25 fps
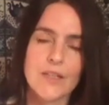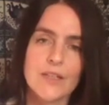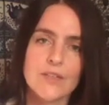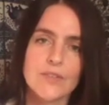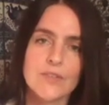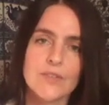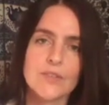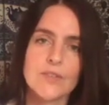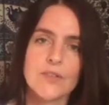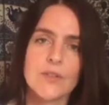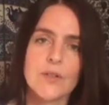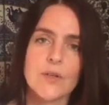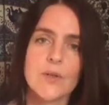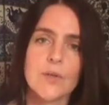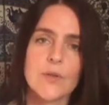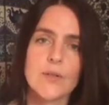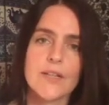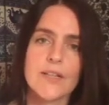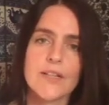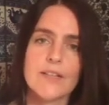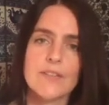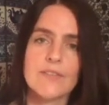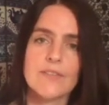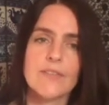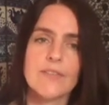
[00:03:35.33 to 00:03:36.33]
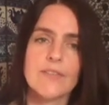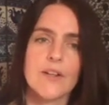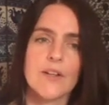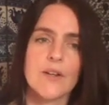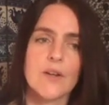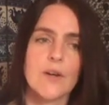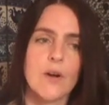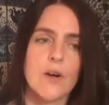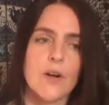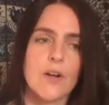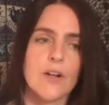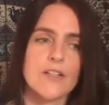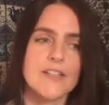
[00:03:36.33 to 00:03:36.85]
So if there
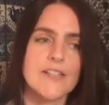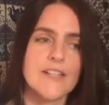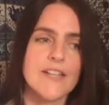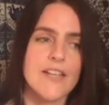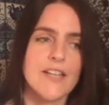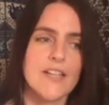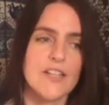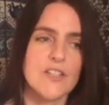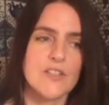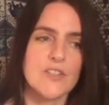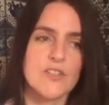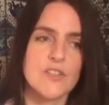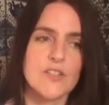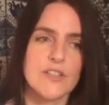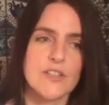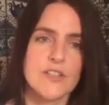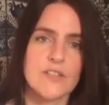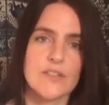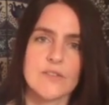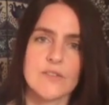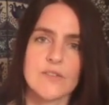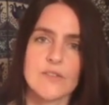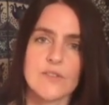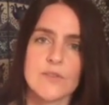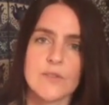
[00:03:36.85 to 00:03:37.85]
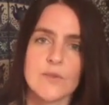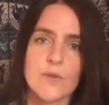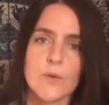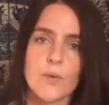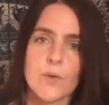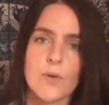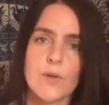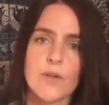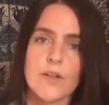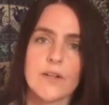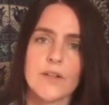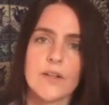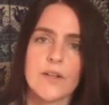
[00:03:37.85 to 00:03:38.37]
are tensions
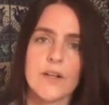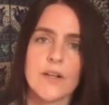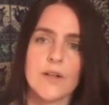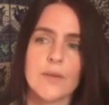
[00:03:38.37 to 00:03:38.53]
or